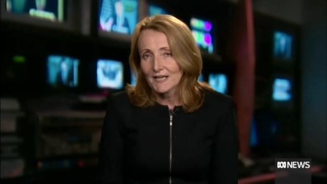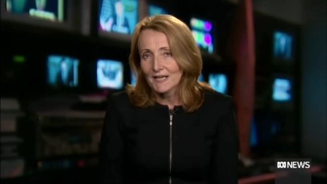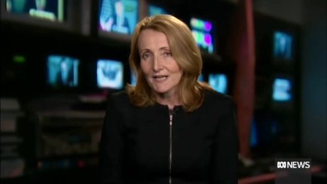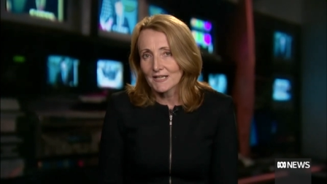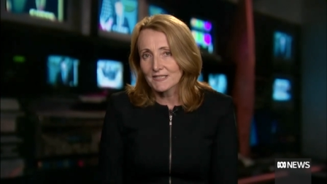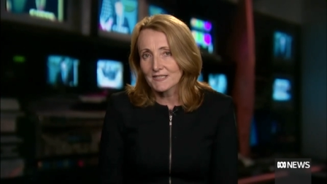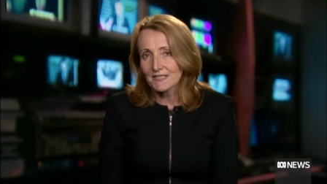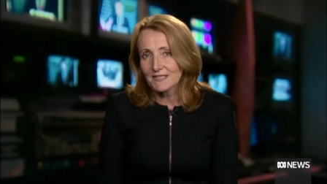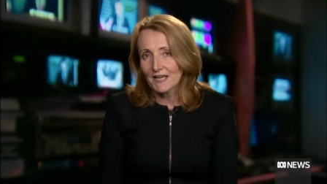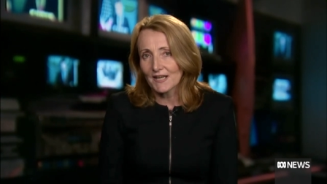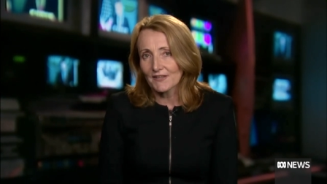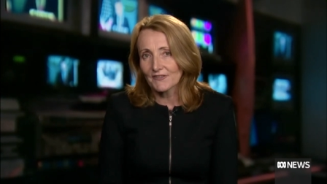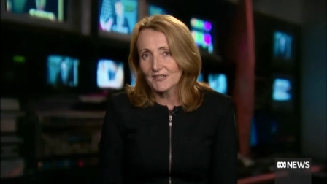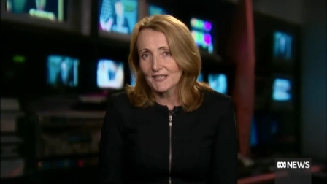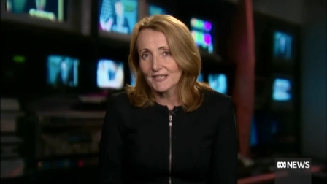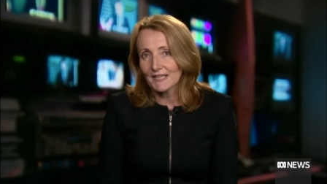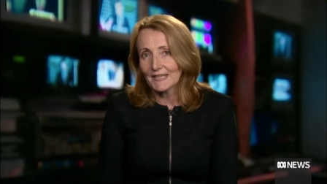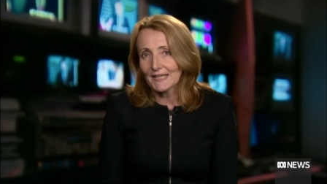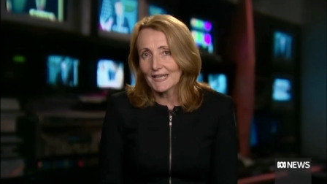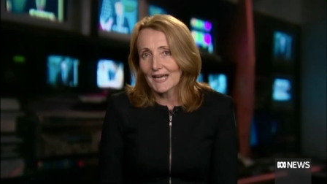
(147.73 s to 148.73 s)
and saying that
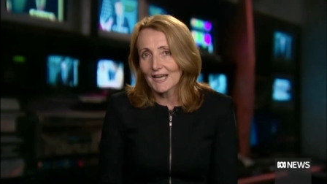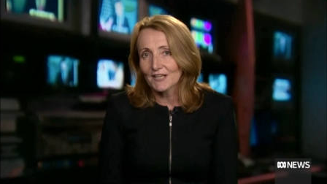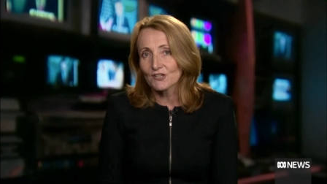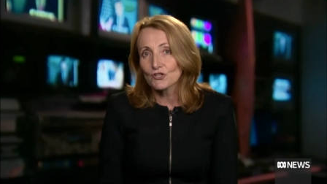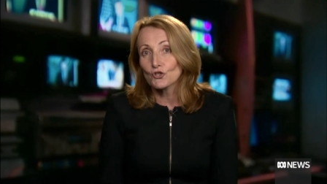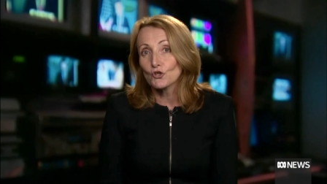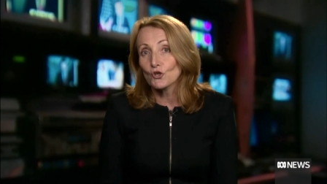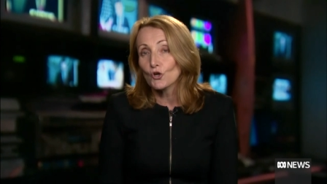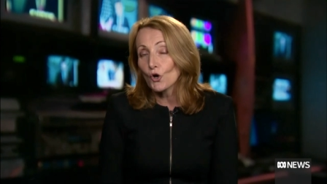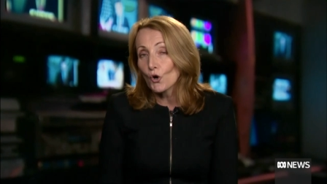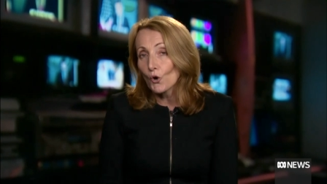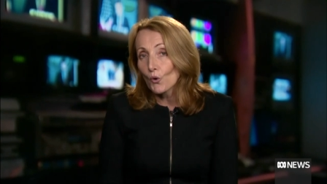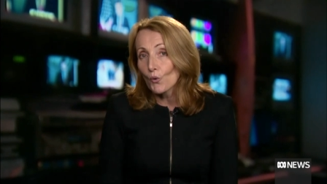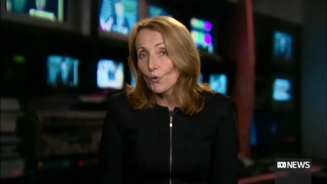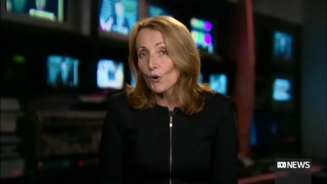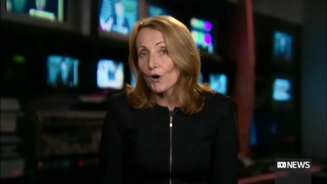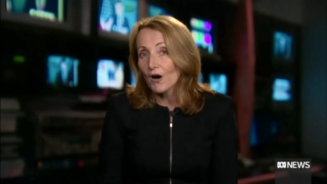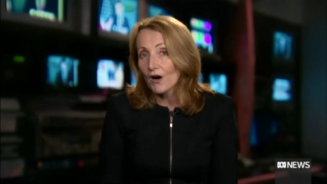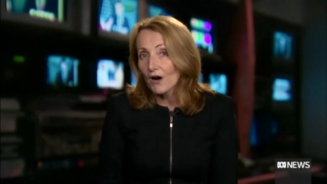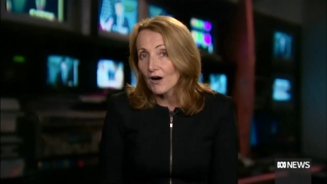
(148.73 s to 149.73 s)
he had
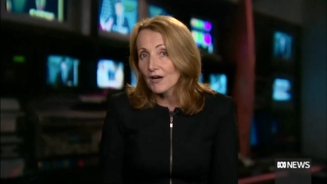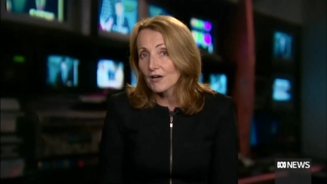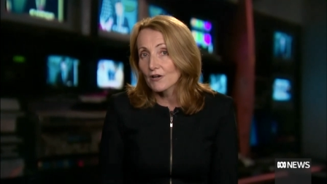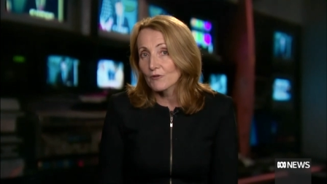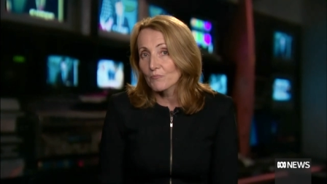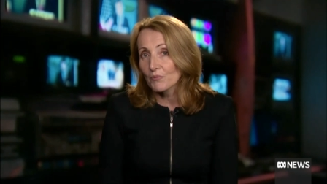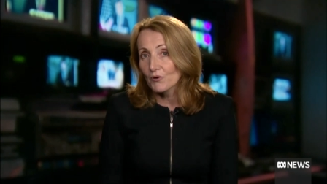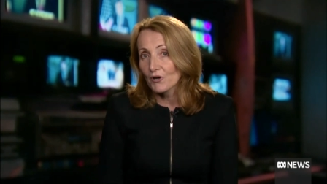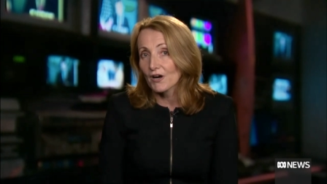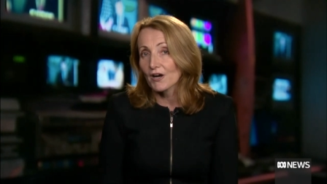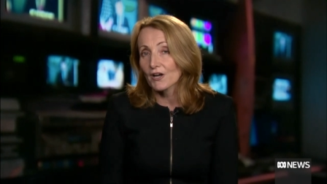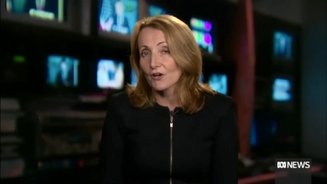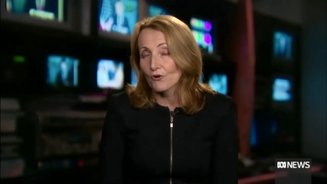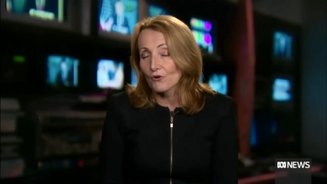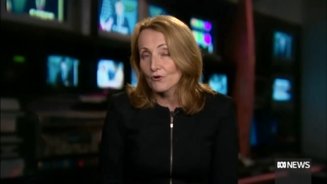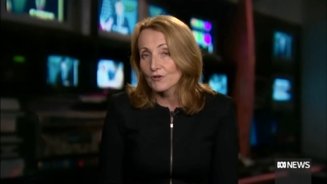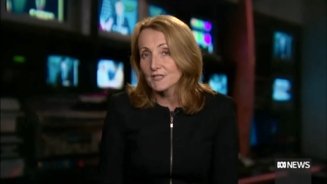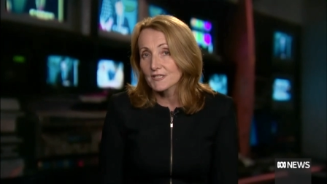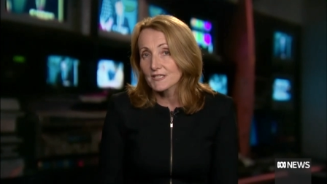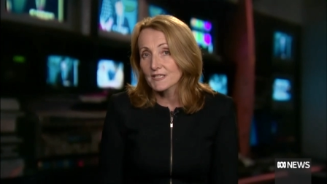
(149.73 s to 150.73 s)
no higher
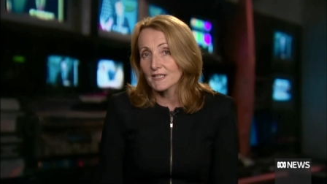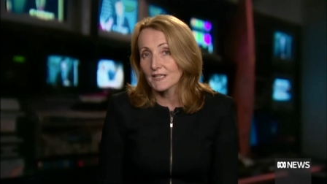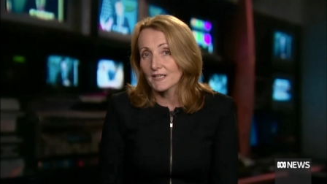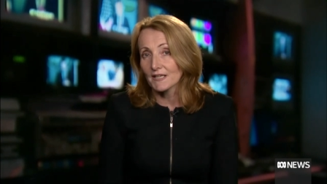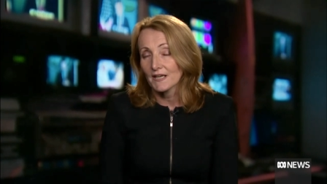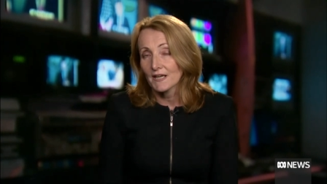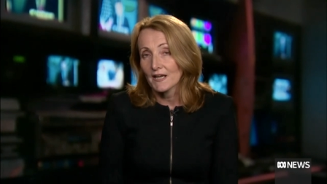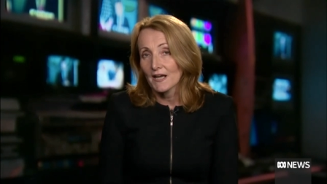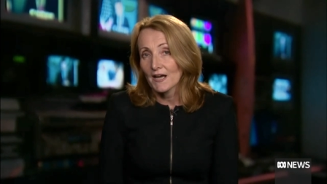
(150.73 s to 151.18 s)
priority.